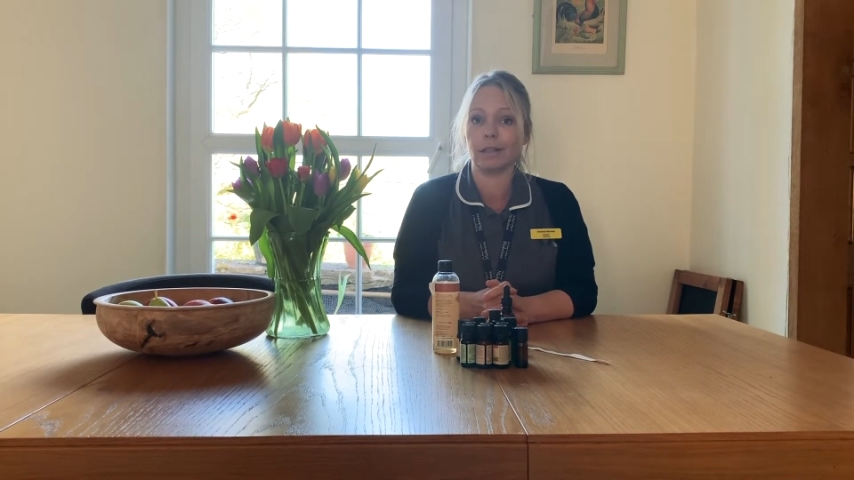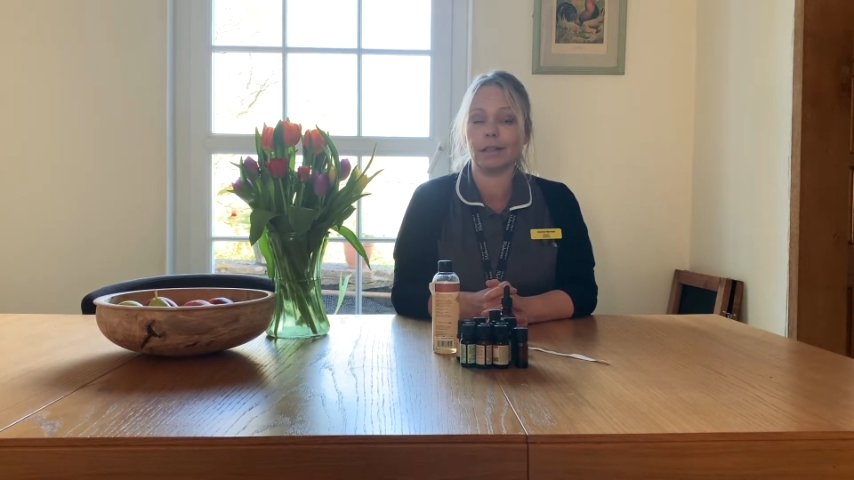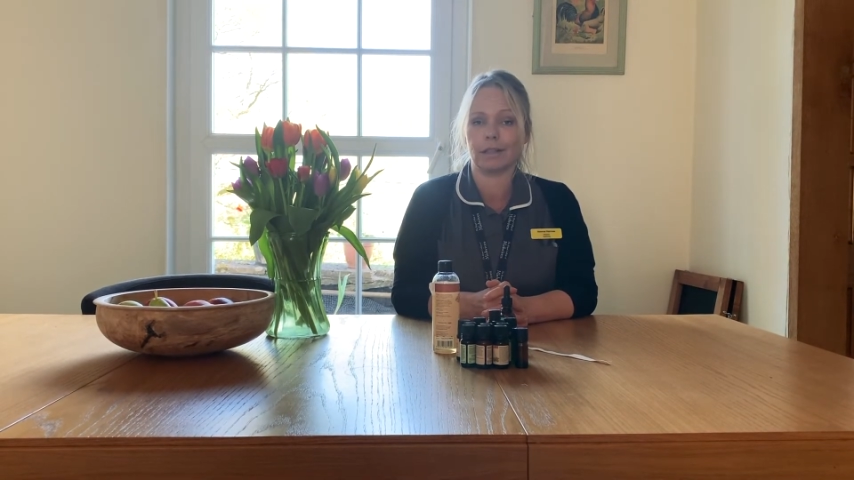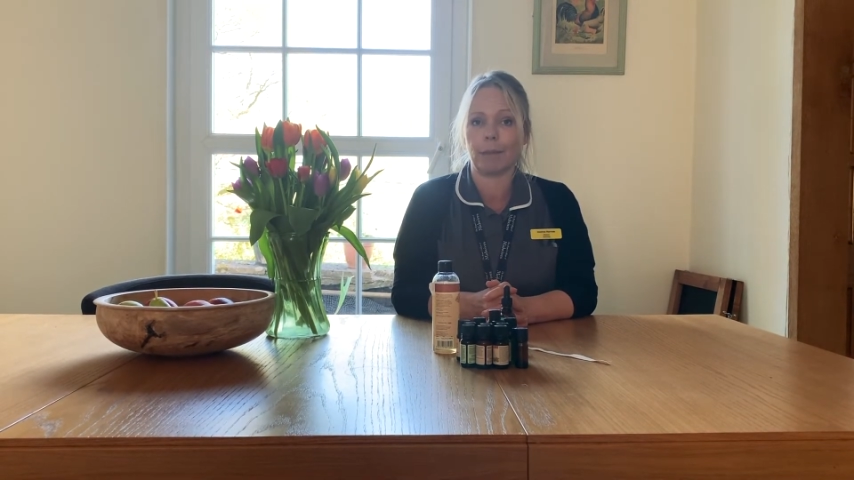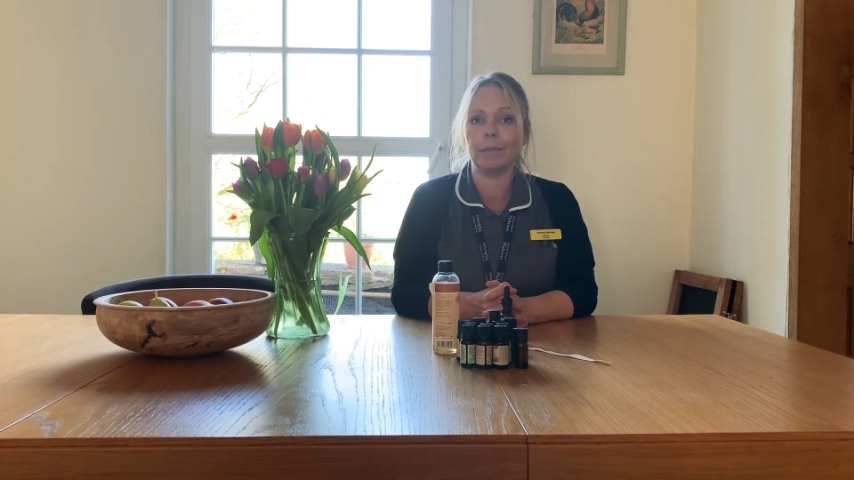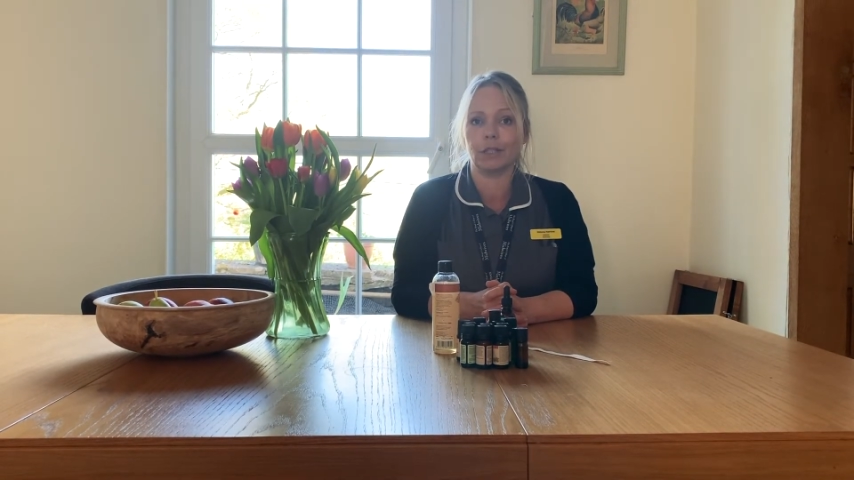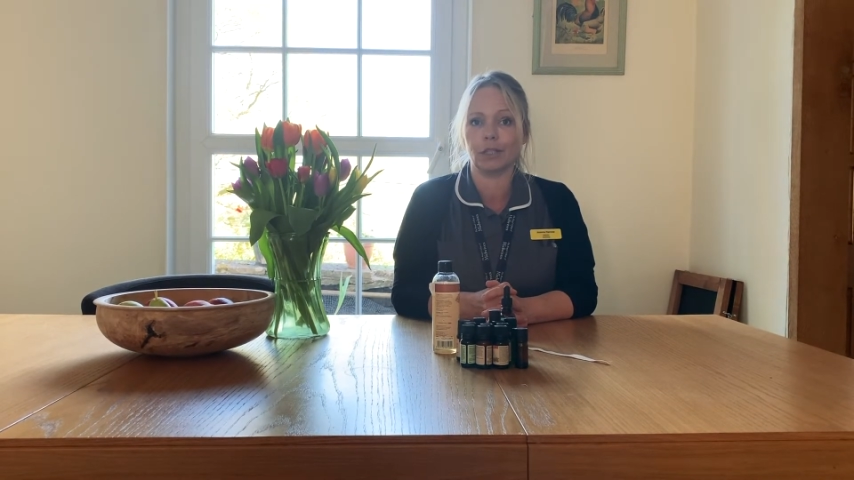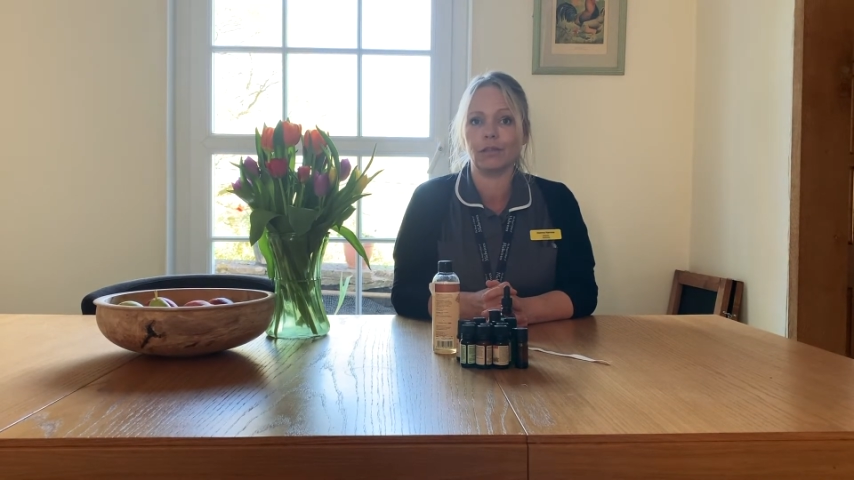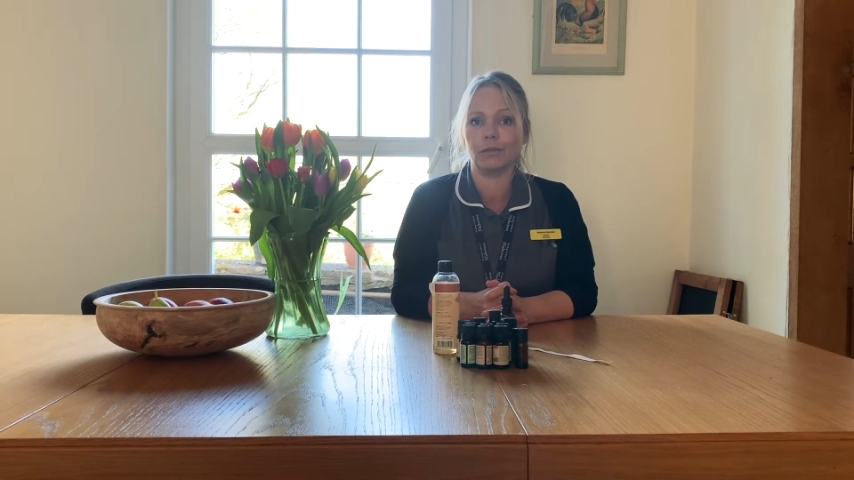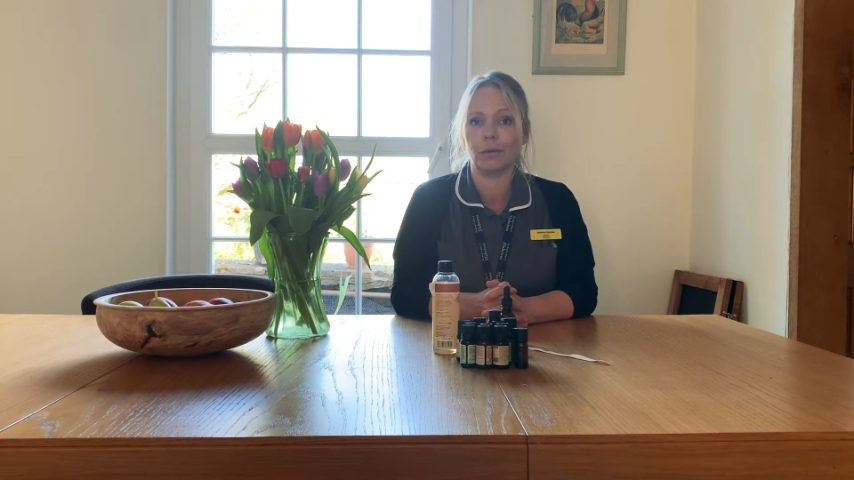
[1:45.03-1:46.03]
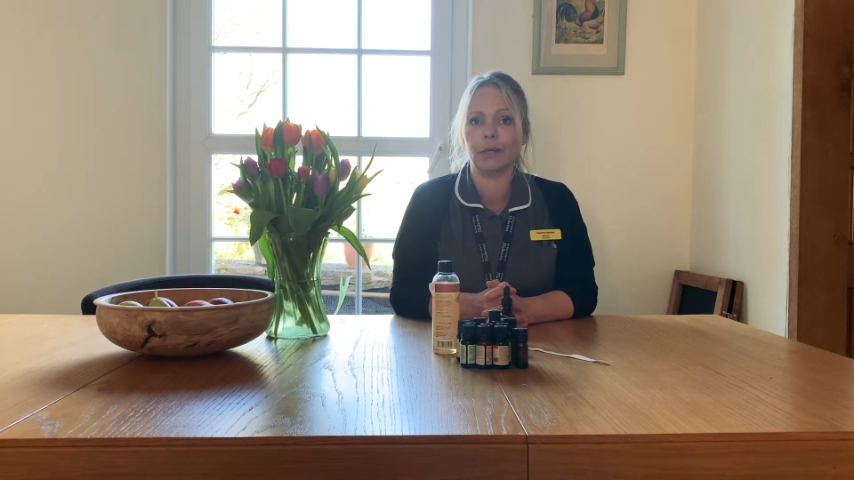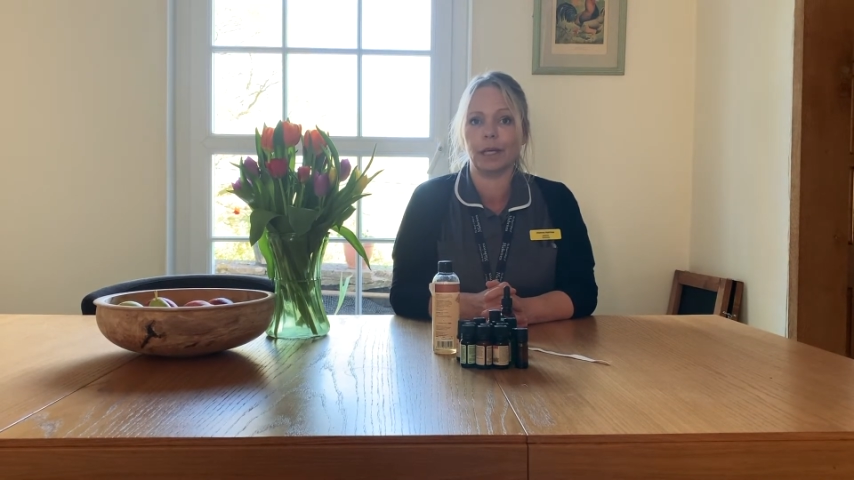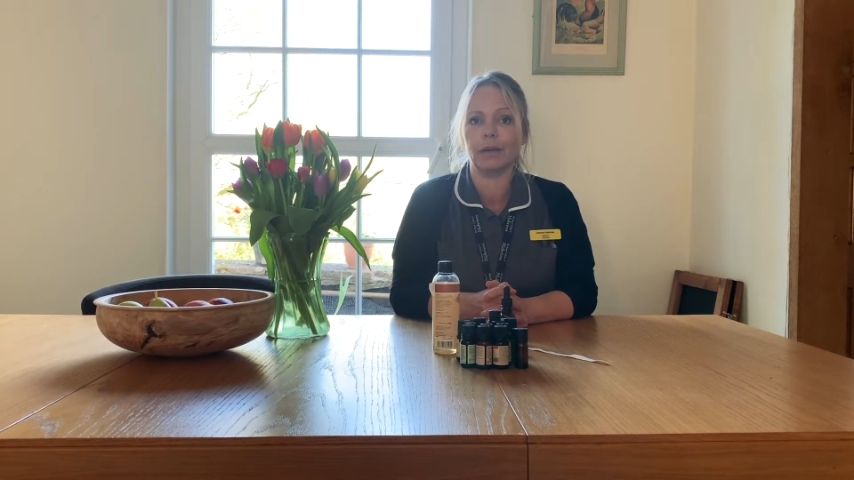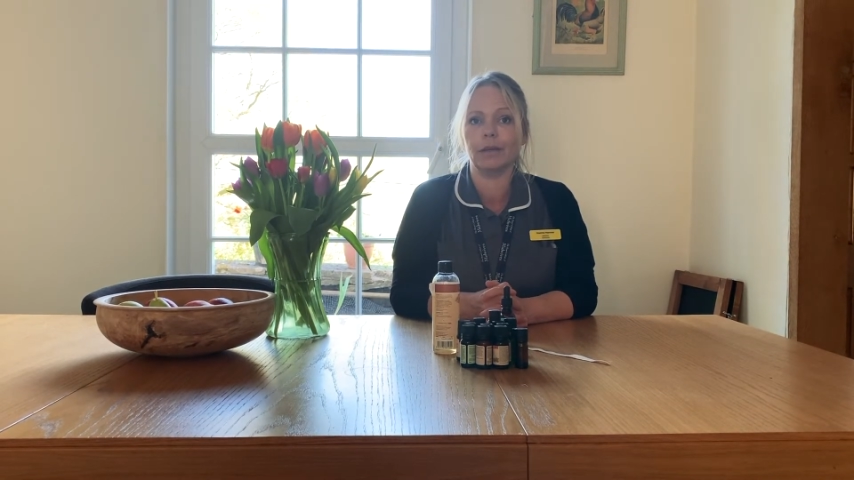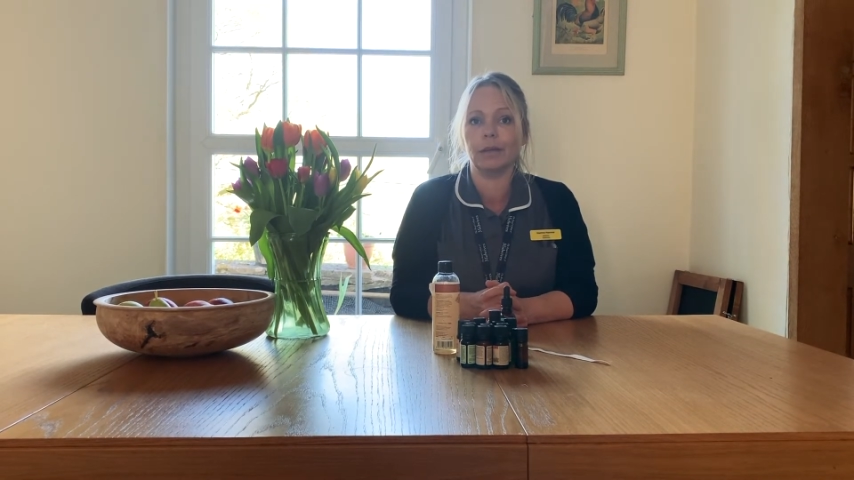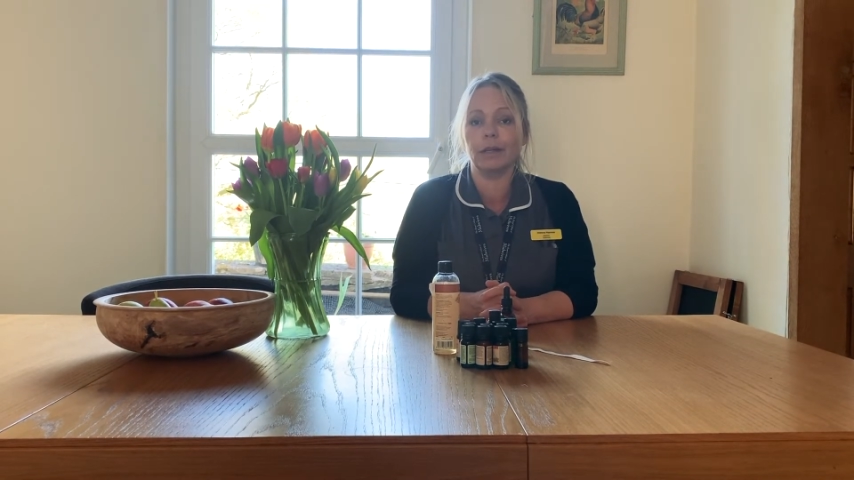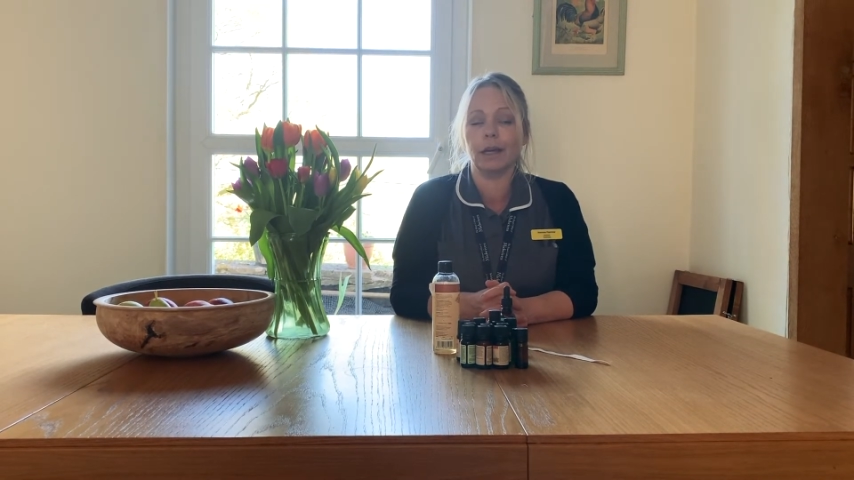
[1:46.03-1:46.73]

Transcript: established for you,